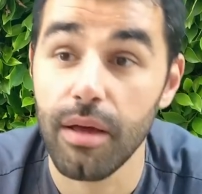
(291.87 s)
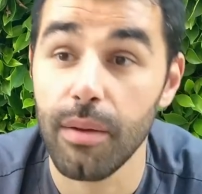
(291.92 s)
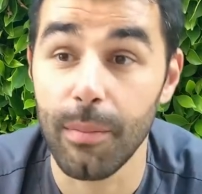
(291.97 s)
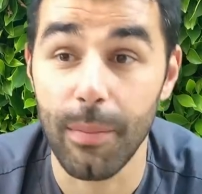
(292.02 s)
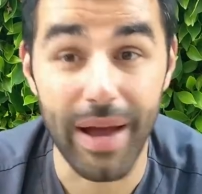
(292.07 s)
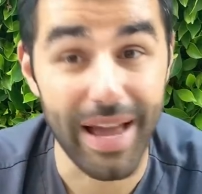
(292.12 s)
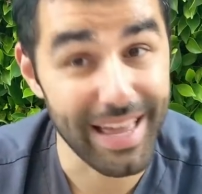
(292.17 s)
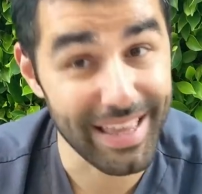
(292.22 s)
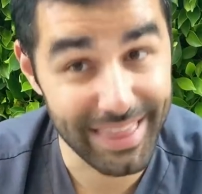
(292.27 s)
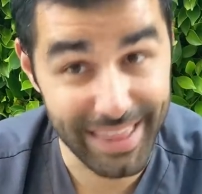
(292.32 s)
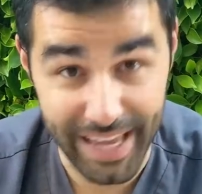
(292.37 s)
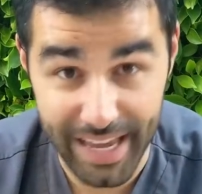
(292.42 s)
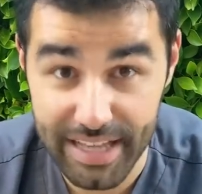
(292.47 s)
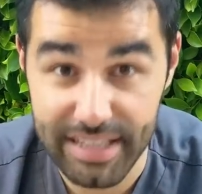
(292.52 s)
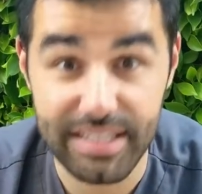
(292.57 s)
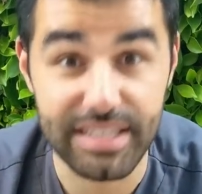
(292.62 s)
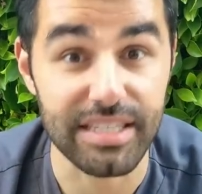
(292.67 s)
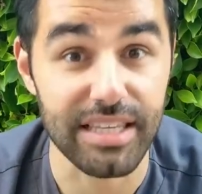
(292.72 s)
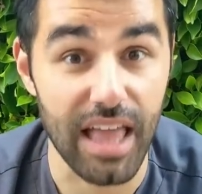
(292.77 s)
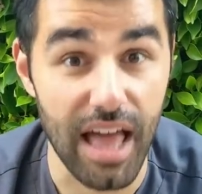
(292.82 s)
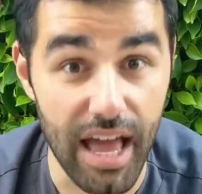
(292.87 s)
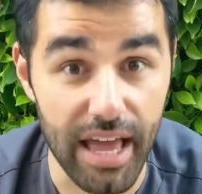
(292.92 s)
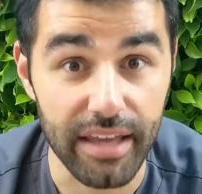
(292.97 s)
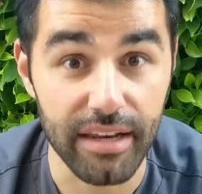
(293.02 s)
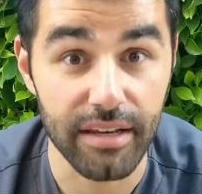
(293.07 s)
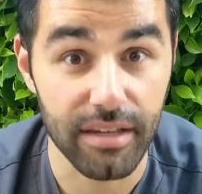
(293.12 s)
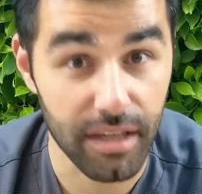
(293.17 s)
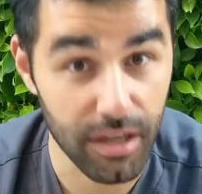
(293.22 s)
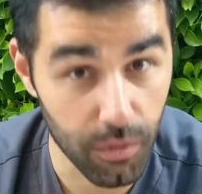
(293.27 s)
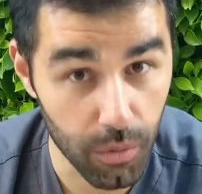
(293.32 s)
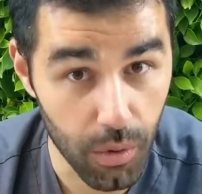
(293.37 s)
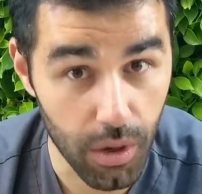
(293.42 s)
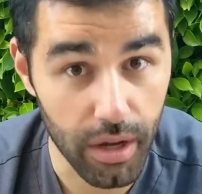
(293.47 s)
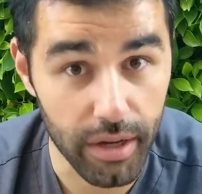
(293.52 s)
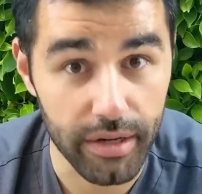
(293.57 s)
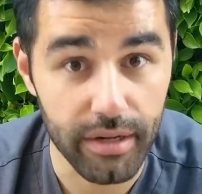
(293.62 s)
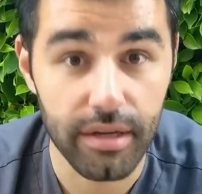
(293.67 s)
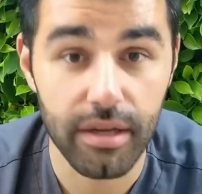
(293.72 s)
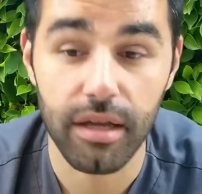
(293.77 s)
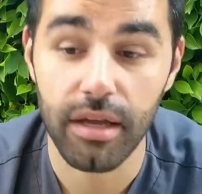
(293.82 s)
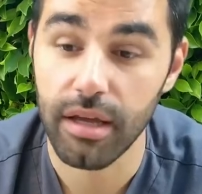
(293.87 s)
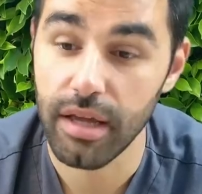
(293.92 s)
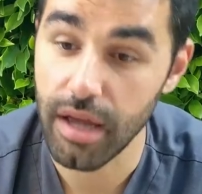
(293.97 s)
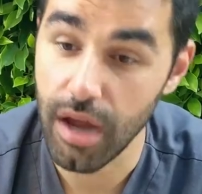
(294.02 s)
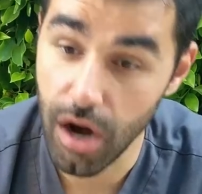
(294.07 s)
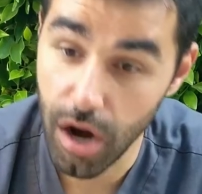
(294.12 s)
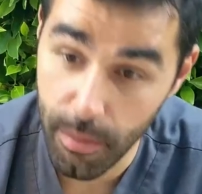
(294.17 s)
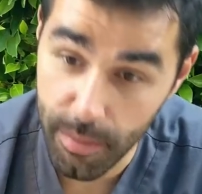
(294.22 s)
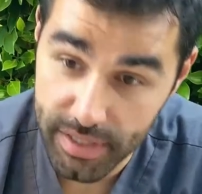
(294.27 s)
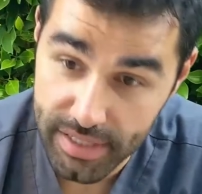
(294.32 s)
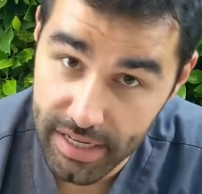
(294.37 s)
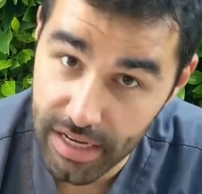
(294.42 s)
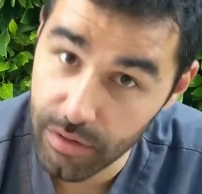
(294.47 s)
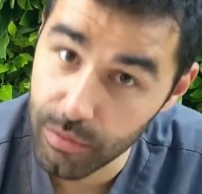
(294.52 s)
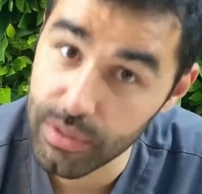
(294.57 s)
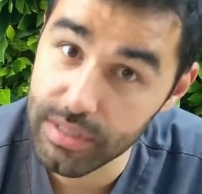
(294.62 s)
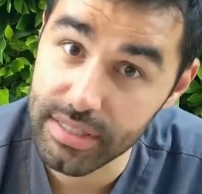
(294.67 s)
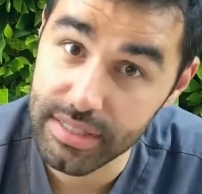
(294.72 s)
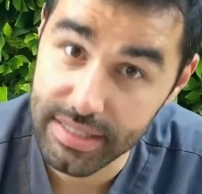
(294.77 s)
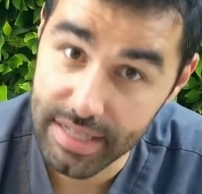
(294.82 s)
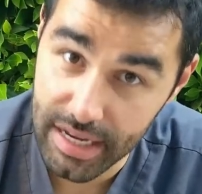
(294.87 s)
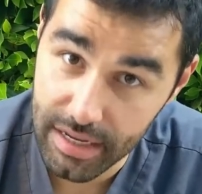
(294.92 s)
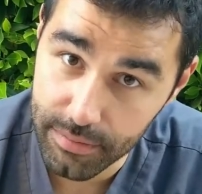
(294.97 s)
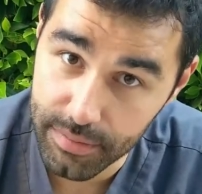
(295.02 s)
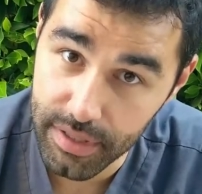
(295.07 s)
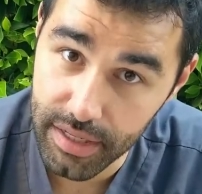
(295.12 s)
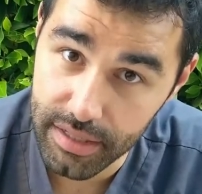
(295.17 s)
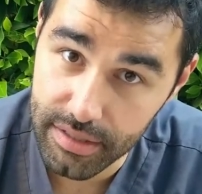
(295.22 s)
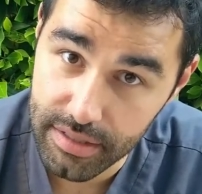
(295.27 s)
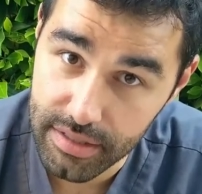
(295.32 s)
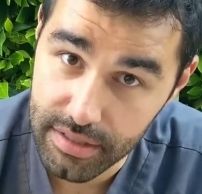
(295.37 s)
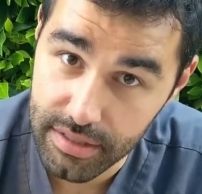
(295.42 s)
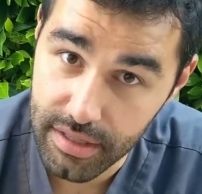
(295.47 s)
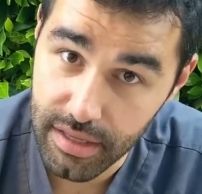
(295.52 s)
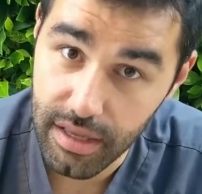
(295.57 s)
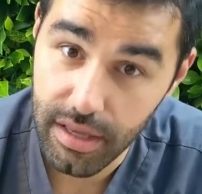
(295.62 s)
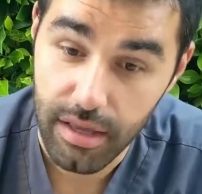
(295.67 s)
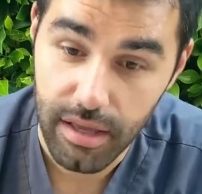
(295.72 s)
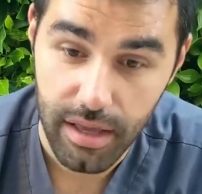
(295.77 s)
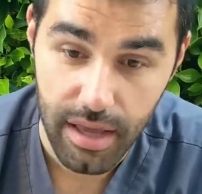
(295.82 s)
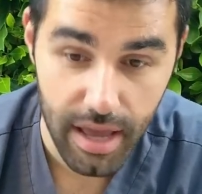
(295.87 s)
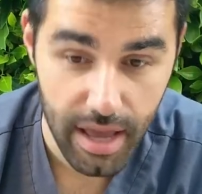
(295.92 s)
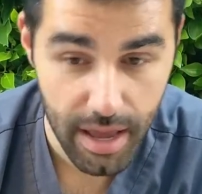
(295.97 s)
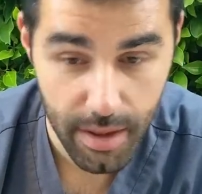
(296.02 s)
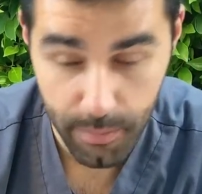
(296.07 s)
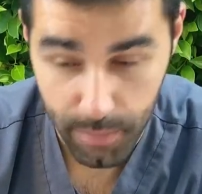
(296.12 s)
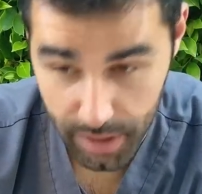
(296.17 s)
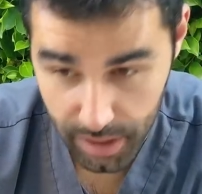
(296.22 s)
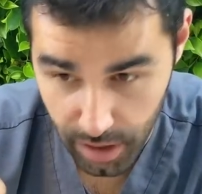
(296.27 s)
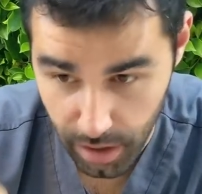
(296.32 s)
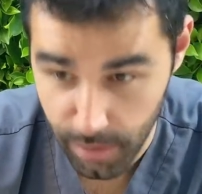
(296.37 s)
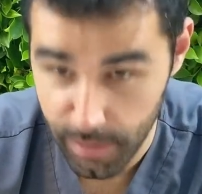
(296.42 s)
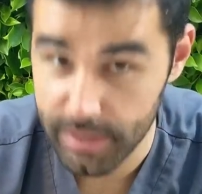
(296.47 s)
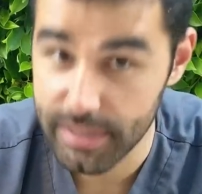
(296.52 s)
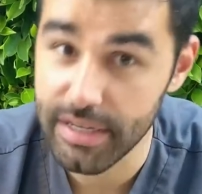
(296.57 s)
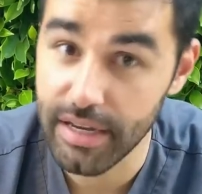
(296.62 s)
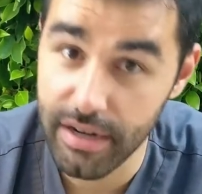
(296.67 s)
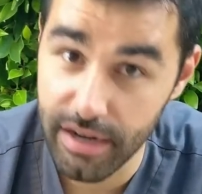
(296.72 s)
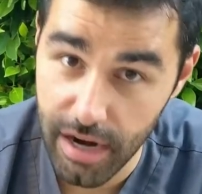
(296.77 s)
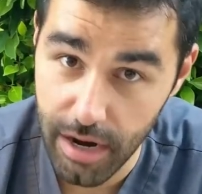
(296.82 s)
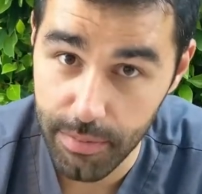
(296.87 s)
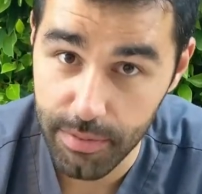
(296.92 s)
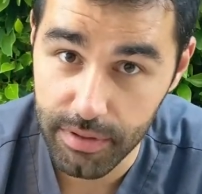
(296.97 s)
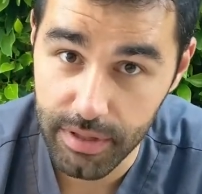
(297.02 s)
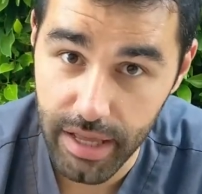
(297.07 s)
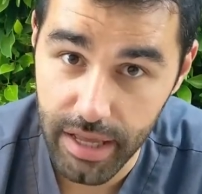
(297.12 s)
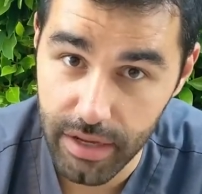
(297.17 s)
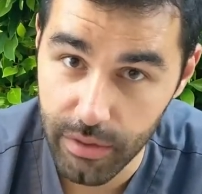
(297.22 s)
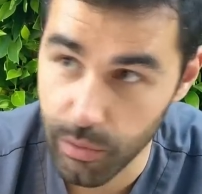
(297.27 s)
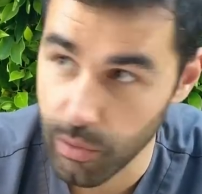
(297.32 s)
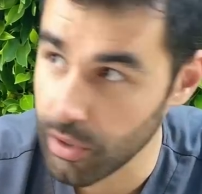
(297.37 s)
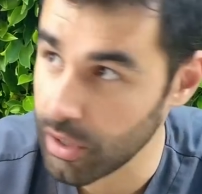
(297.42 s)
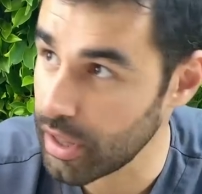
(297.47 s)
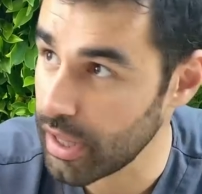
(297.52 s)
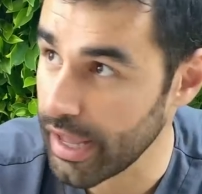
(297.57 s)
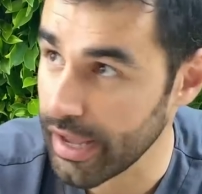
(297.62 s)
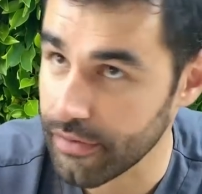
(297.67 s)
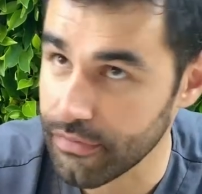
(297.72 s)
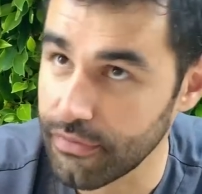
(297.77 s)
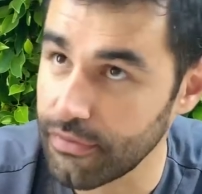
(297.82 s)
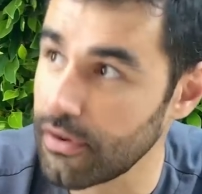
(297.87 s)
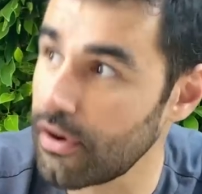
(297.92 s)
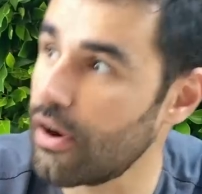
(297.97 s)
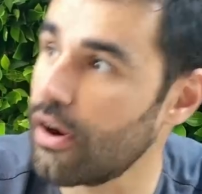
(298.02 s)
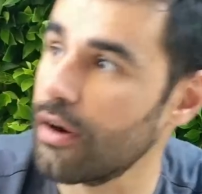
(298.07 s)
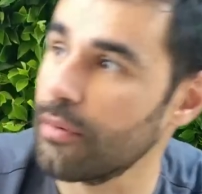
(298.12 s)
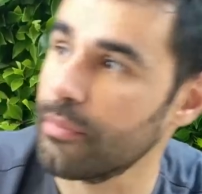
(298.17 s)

By a landslide, it won. Armatan was in second place, but Armatan and Hyperlight were like far